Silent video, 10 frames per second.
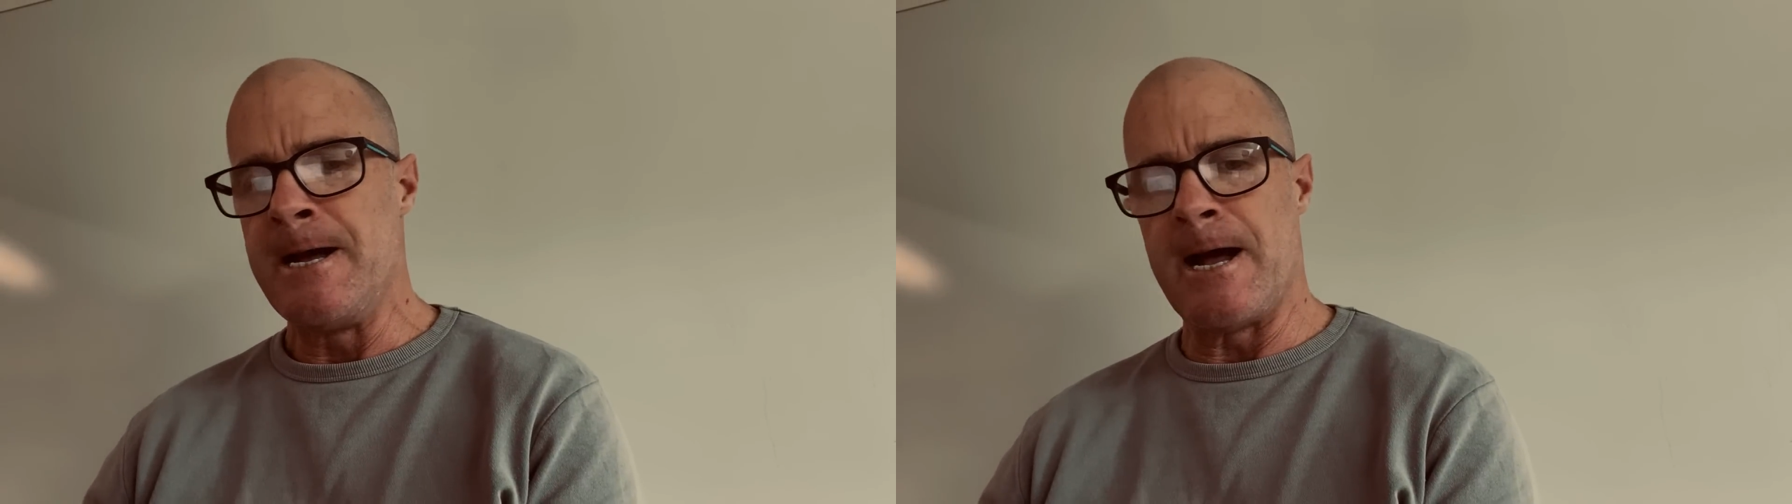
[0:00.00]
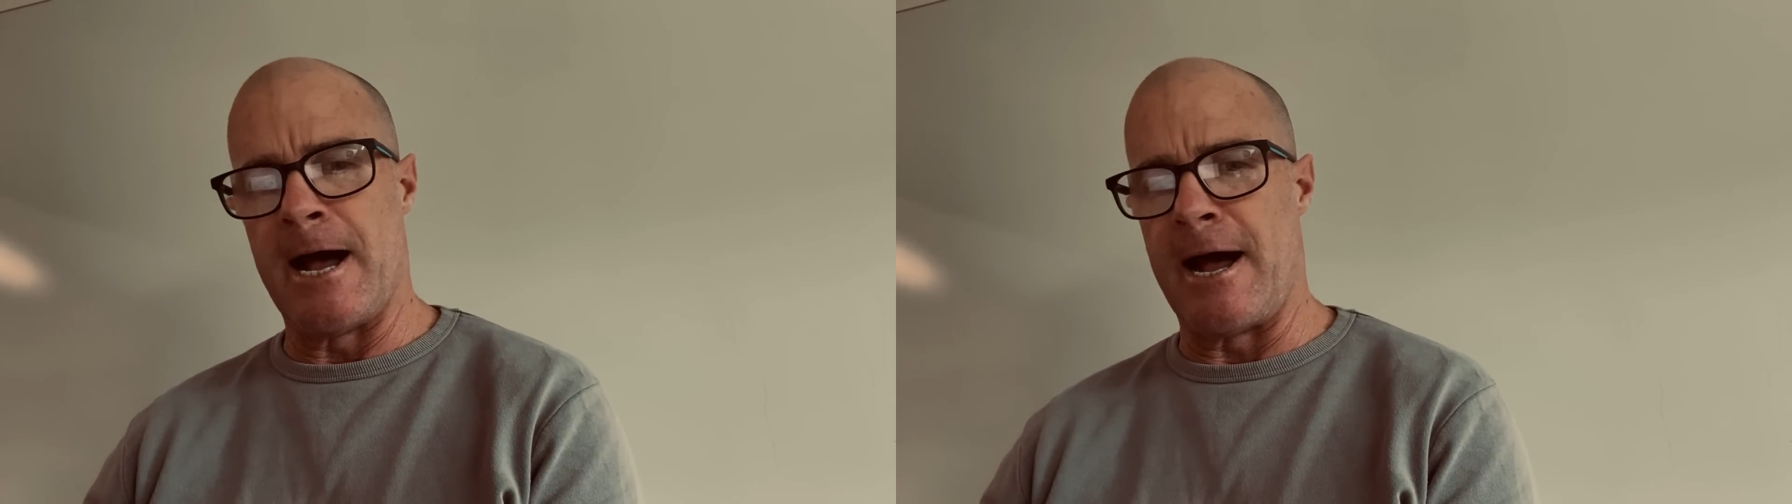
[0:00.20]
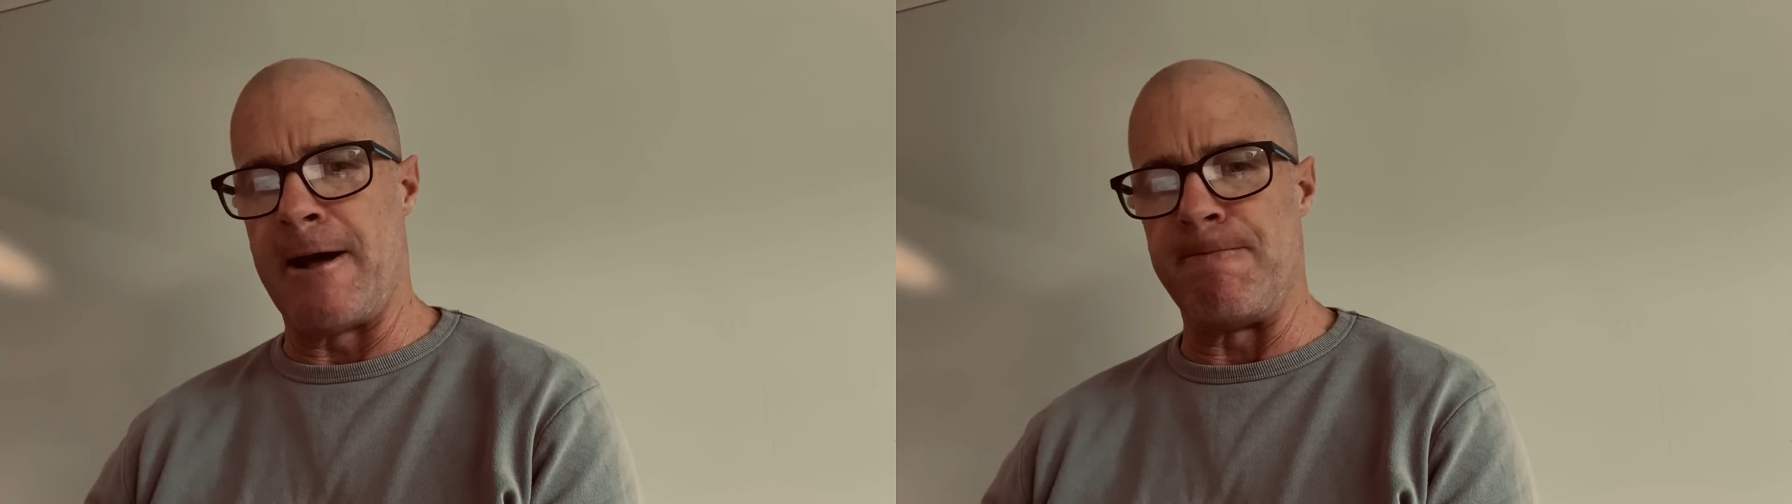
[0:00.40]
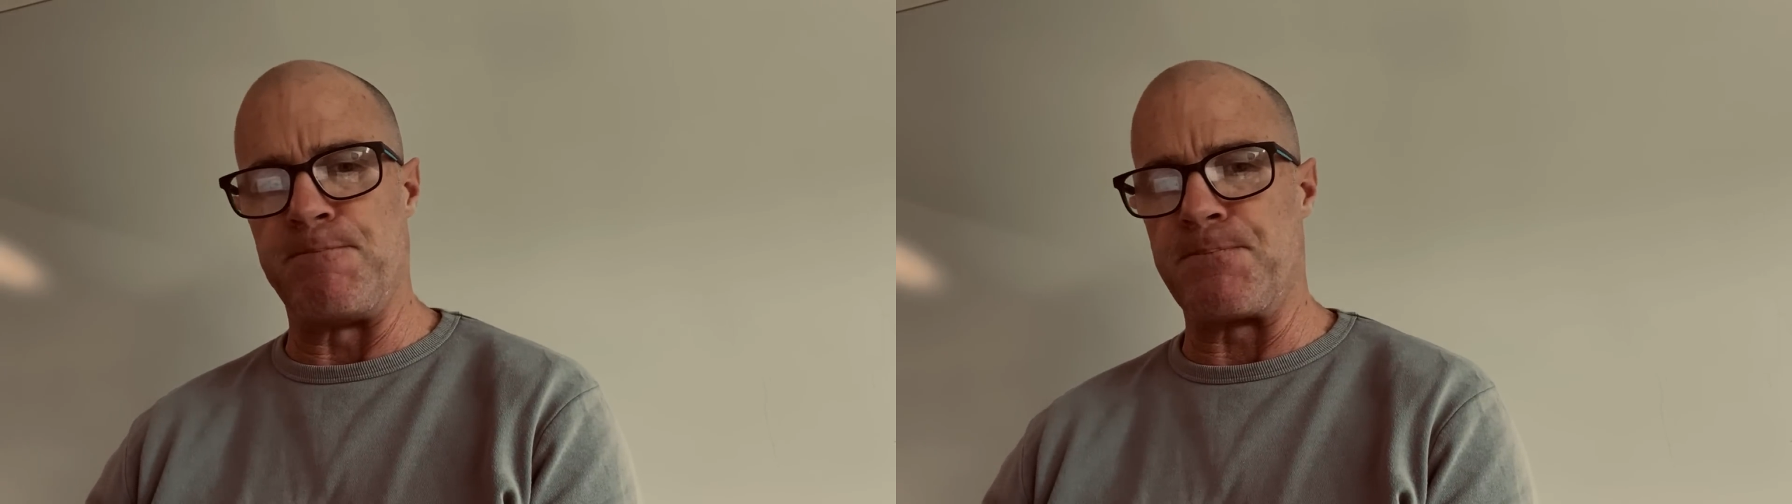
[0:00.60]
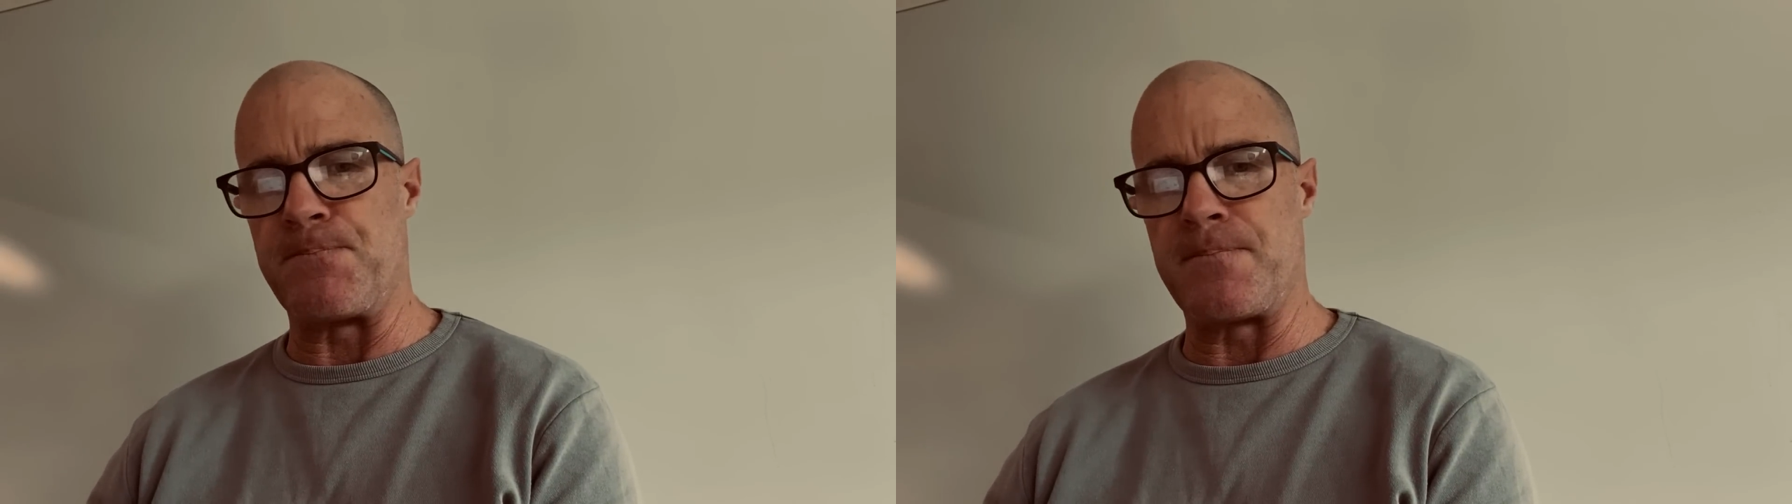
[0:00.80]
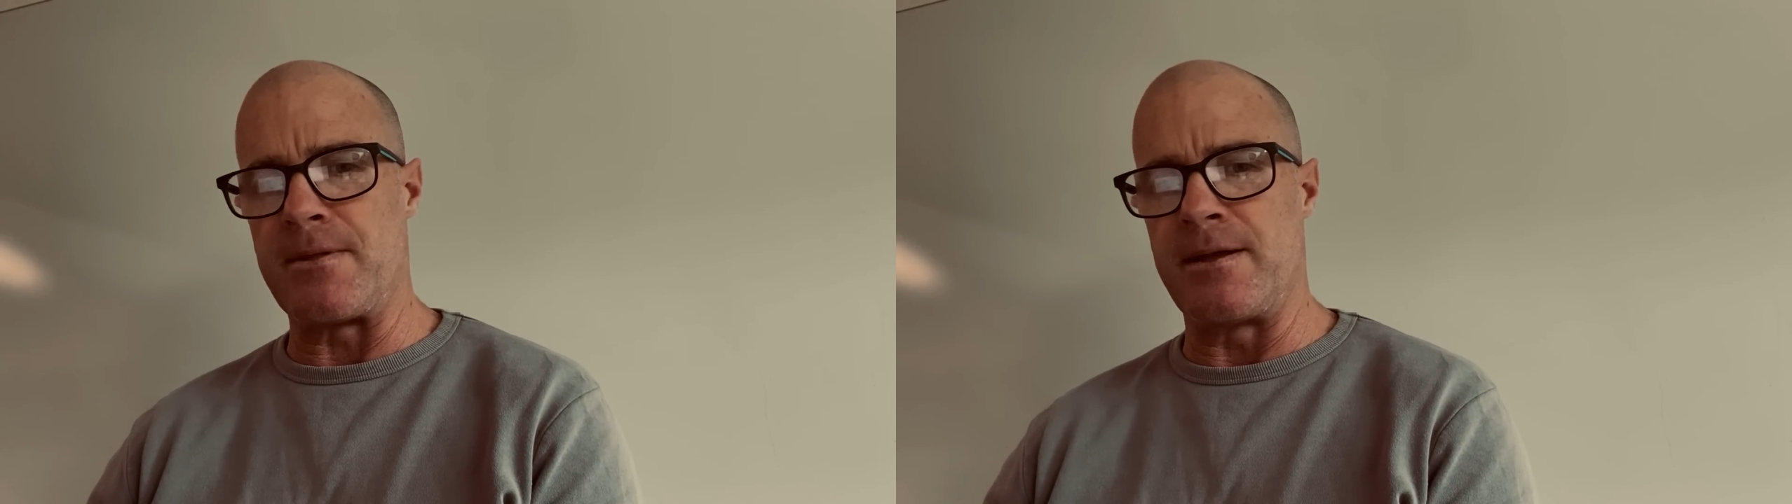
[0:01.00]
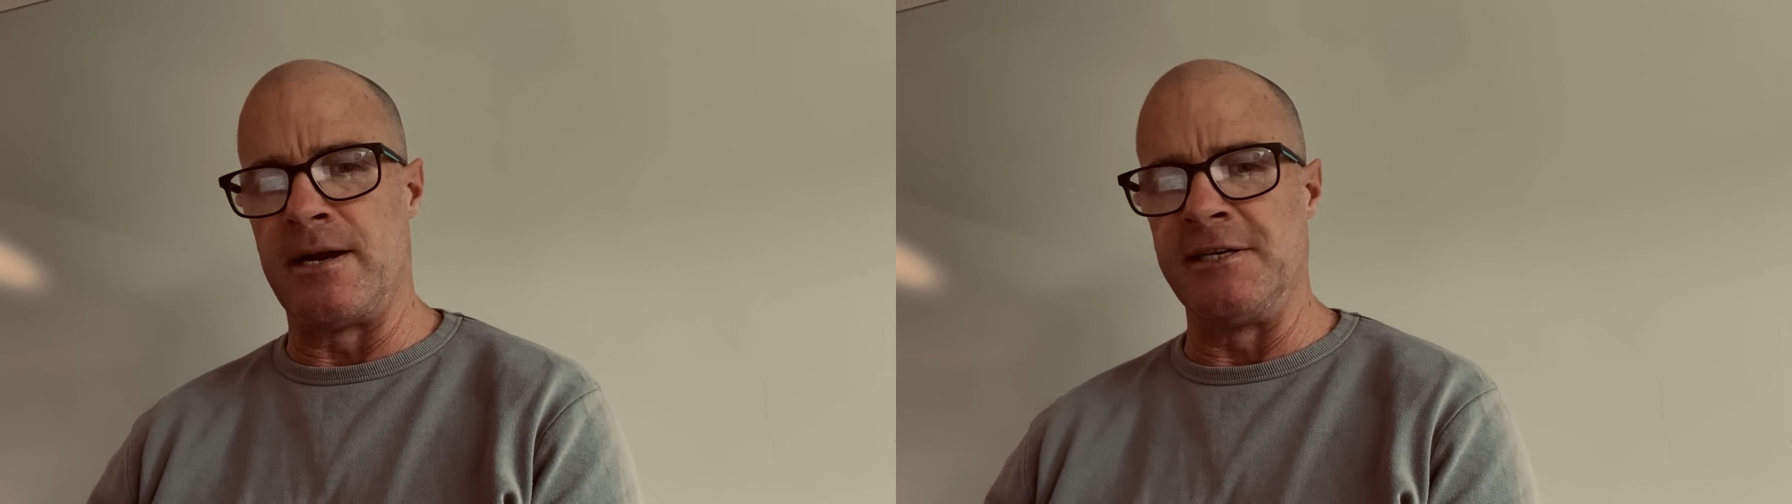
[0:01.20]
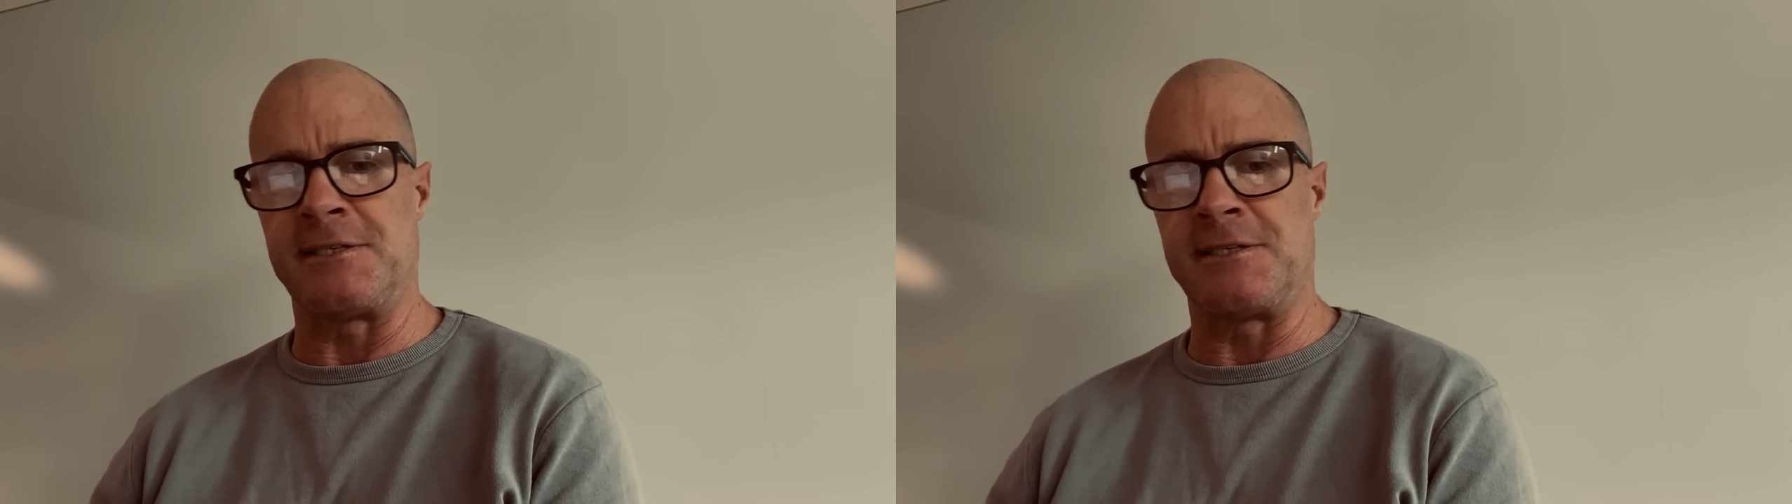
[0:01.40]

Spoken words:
And the